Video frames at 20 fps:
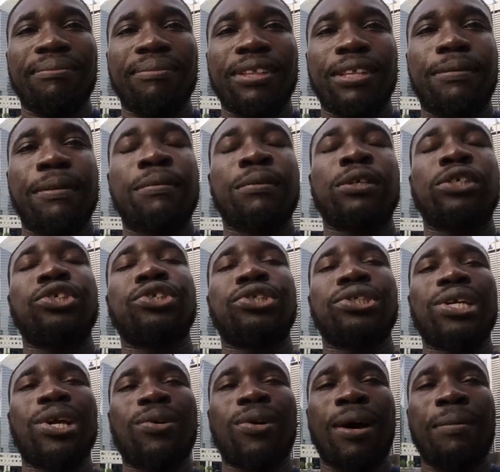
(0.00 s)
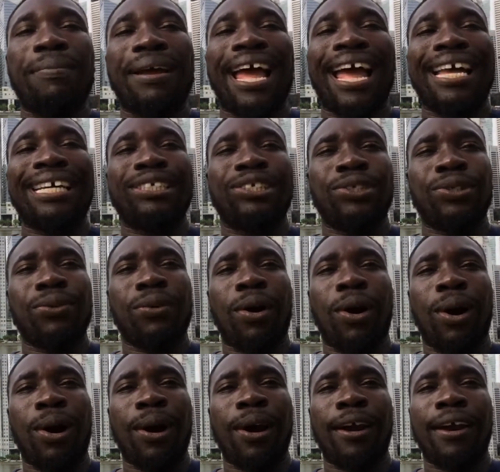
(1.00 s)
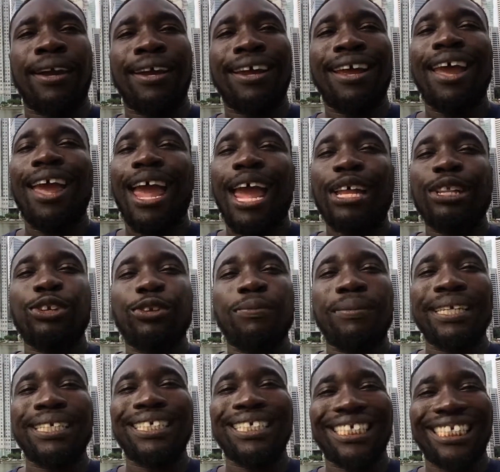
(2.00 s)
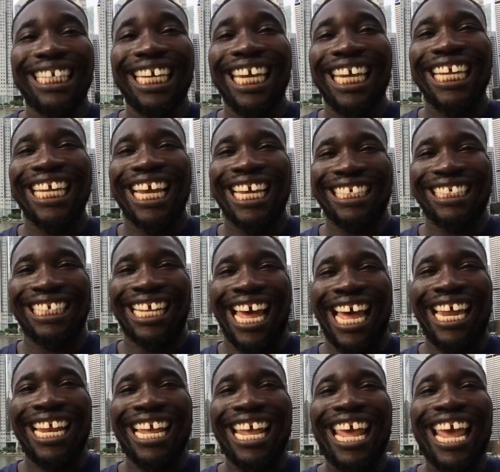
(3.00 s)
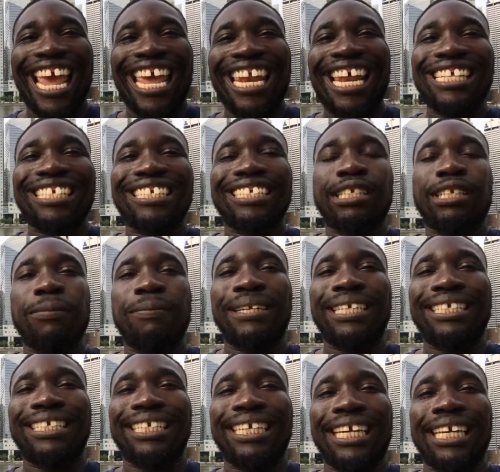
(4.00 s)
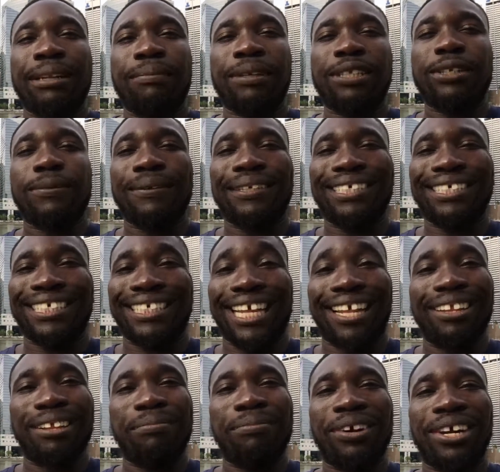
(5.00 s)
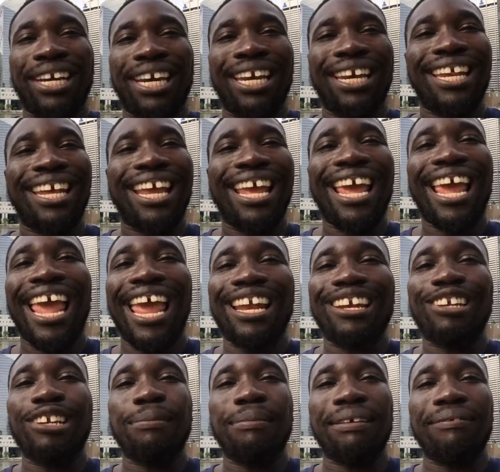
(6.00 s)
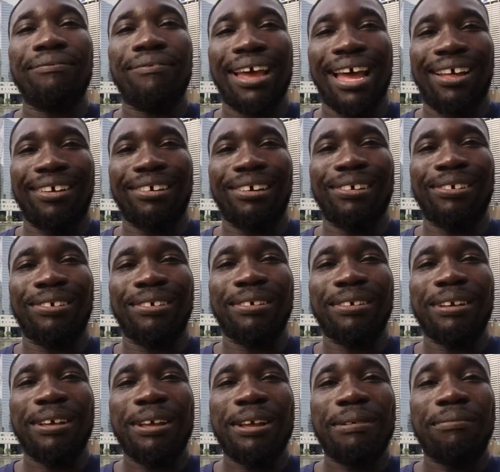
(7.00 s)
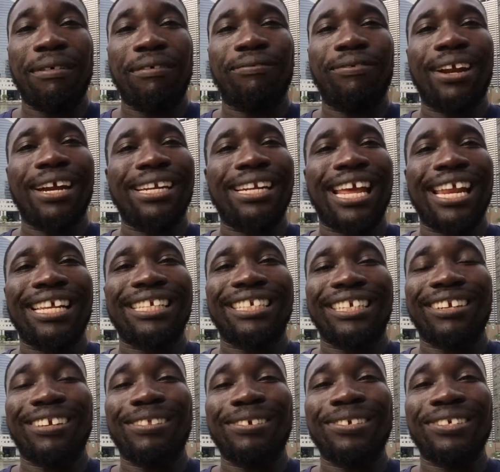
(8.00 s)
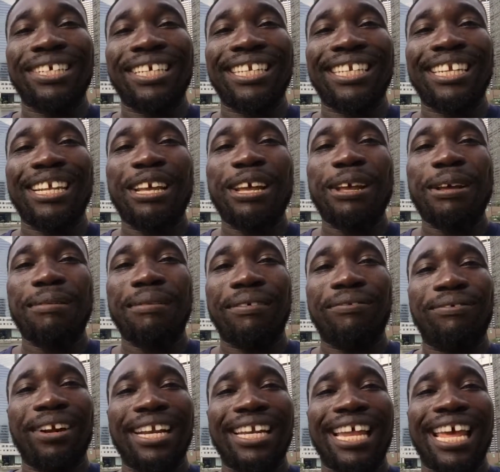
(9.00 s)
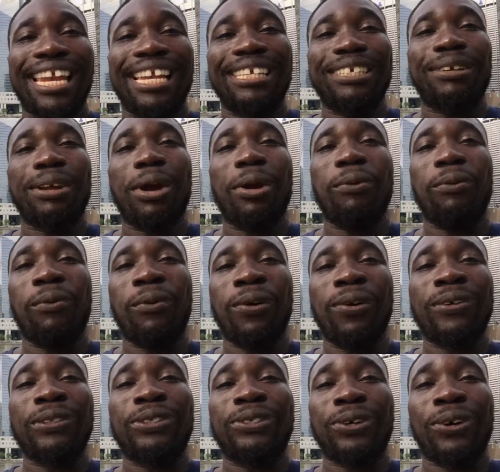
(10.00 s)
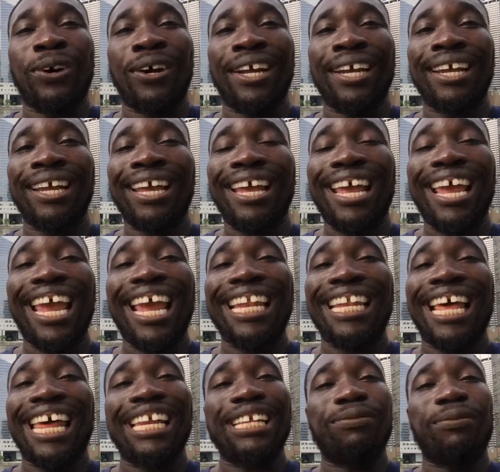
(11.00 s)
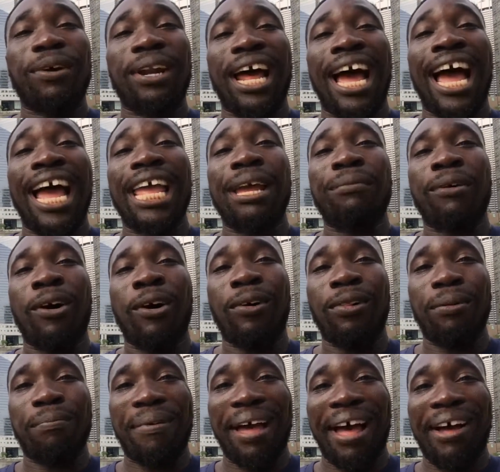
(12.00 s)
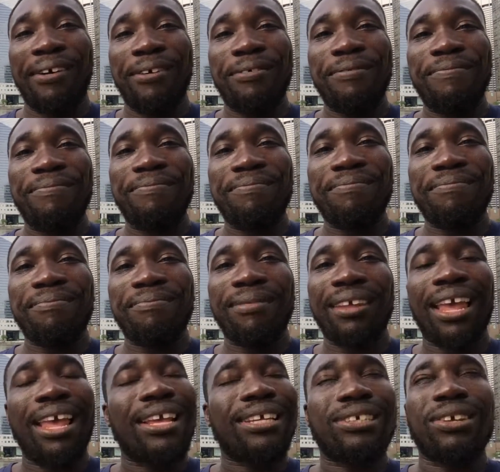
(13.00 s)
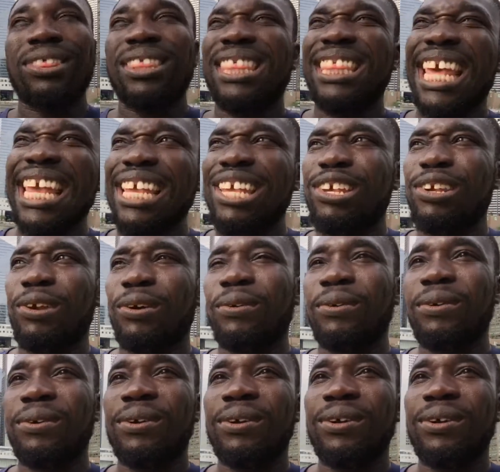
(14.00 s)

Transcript: To be able to show up as you are and to be seen as that. And not just to be seen, but to be celebrated and to be valued. My friend, that is inclusion. A friend, that is world joy, and that is what I am all about. So thank you